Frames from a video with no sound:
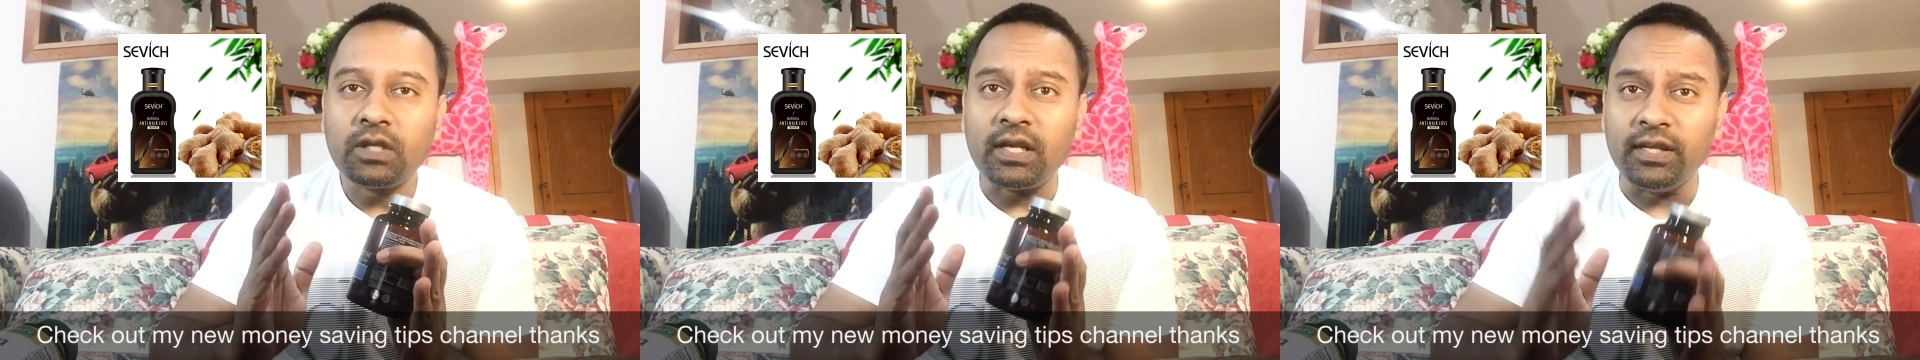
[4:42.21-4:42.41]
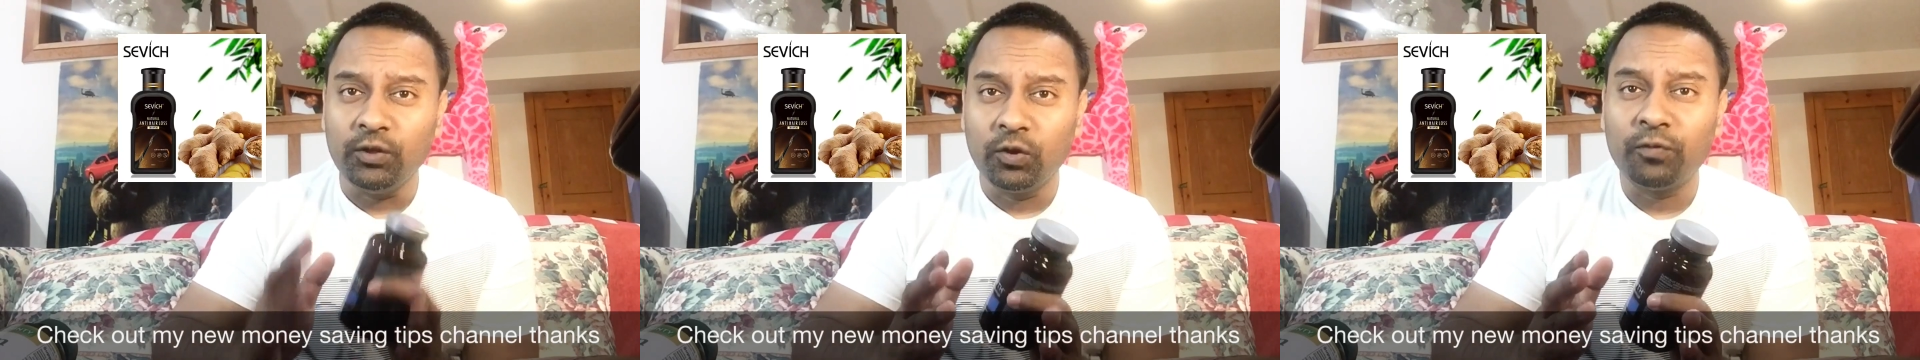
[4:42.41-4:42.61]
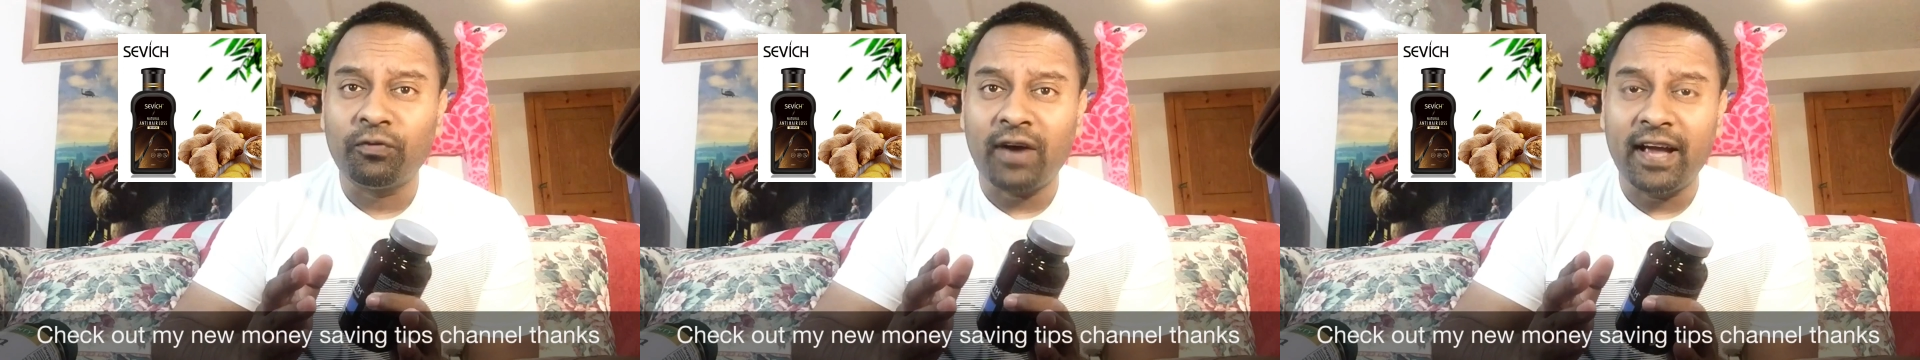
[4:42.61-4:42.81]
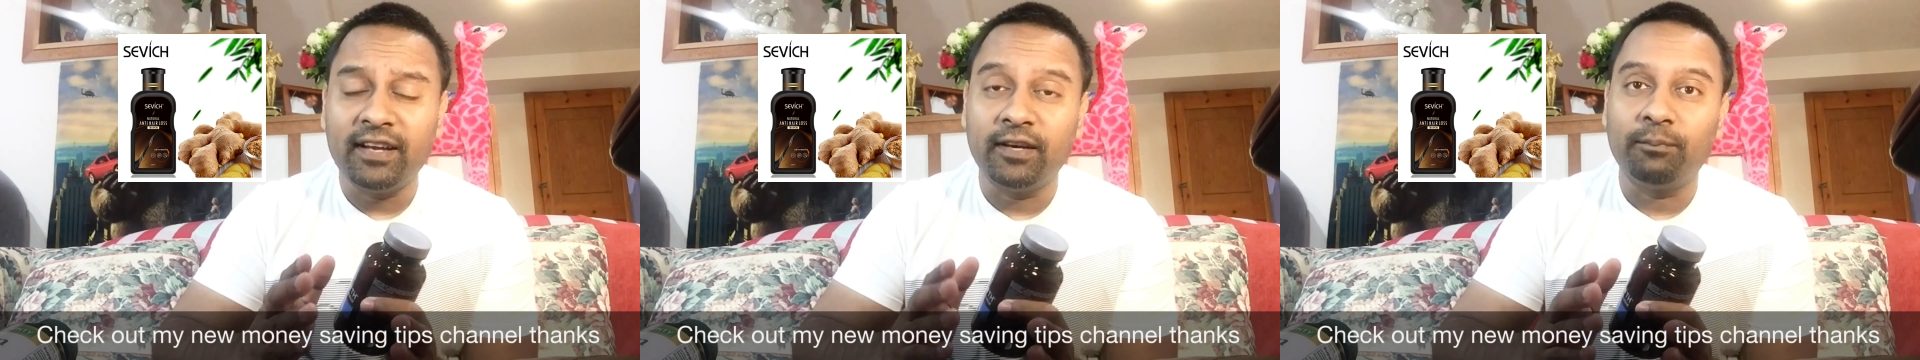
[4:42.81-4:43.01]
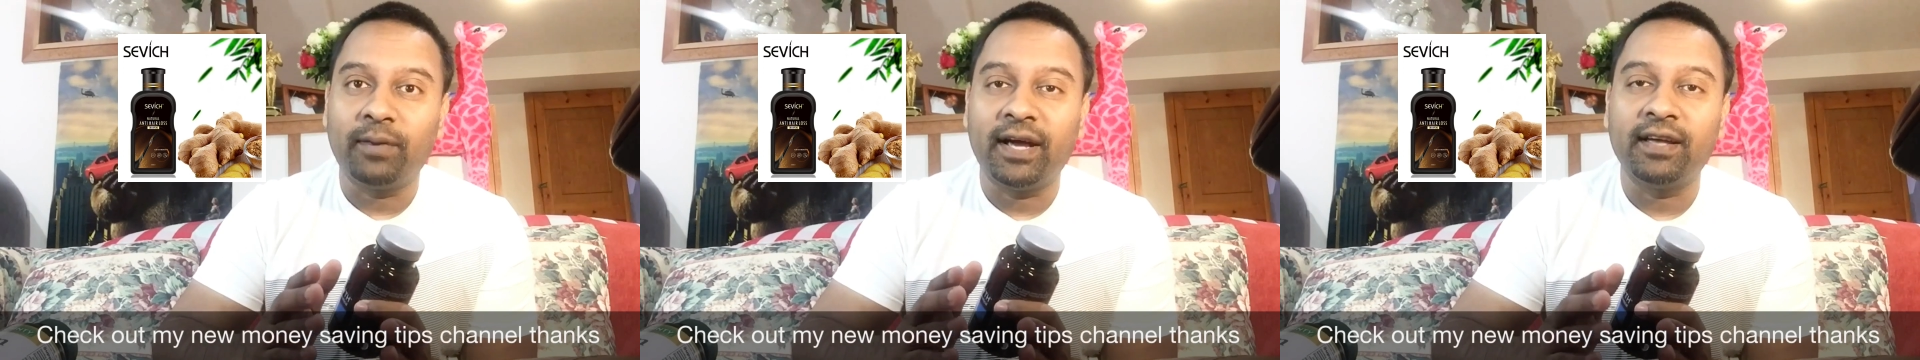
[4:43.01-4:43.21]
you'll find
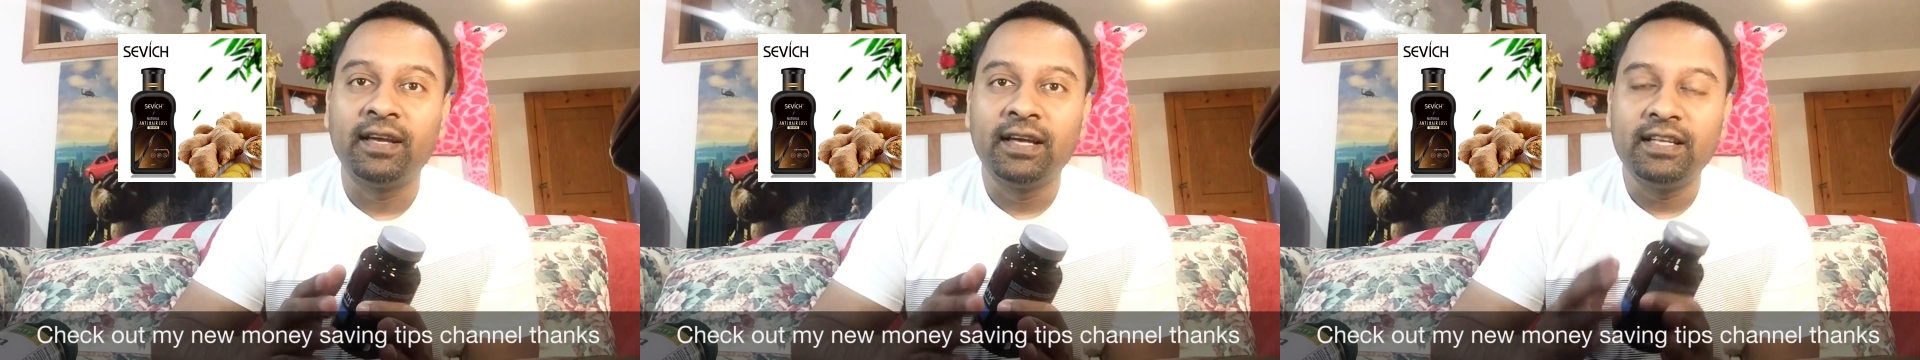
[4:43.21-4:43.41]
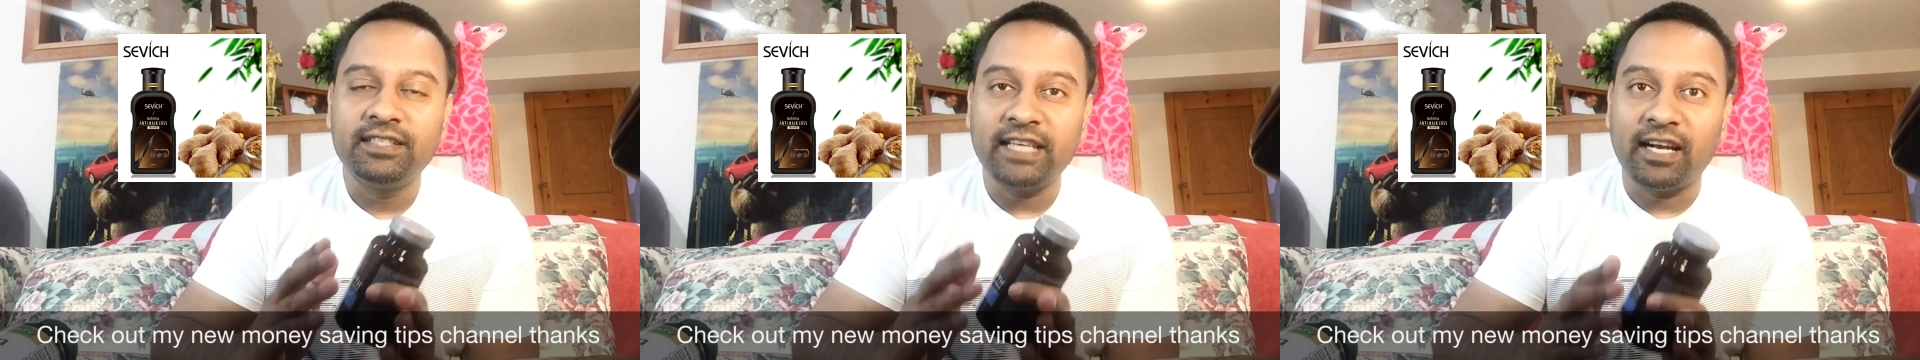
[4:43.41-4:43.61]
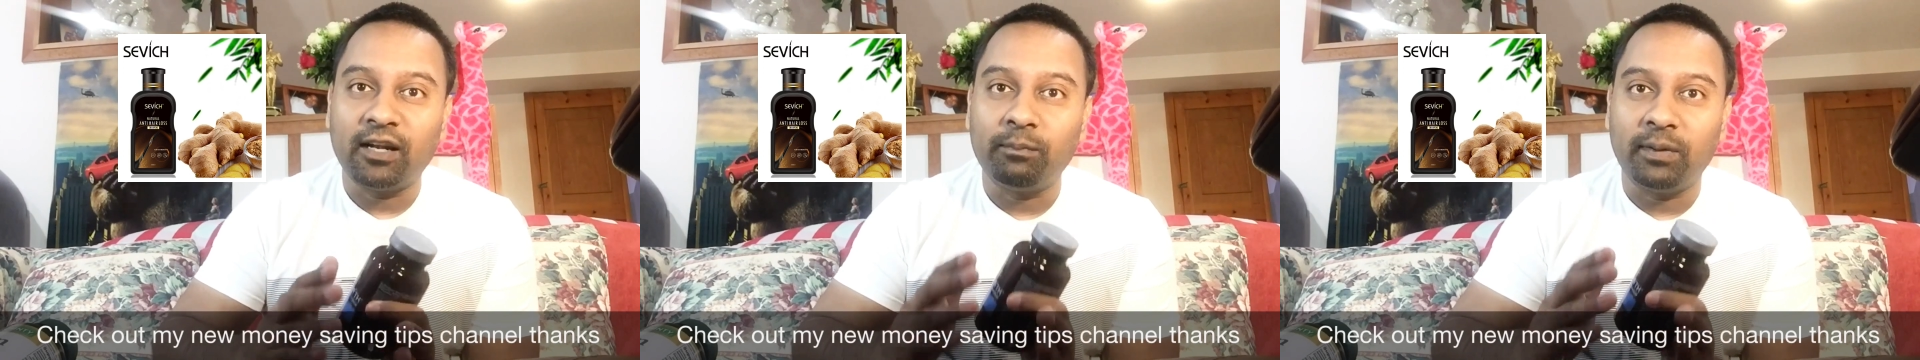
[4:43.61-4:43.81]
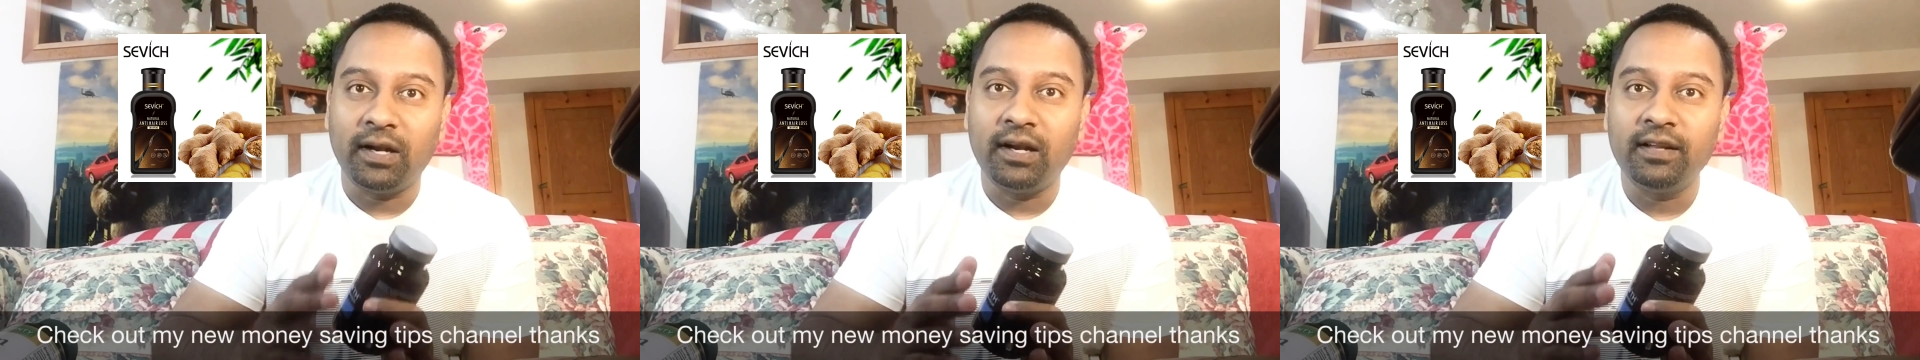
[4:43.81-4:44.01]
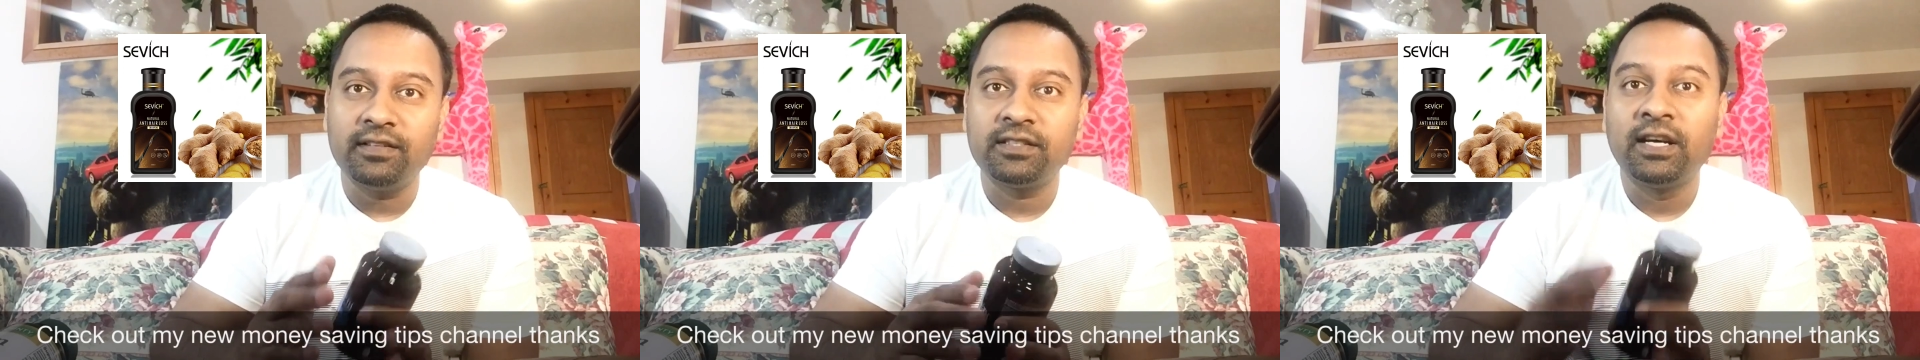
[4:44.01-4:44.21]
in my channel
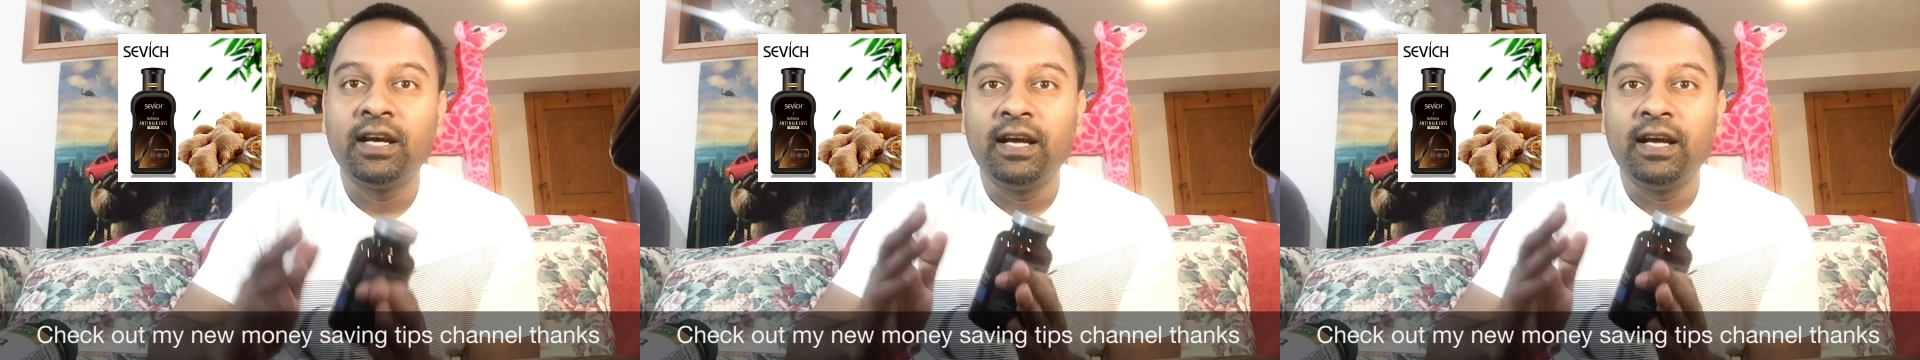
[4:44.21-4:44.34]
playlist,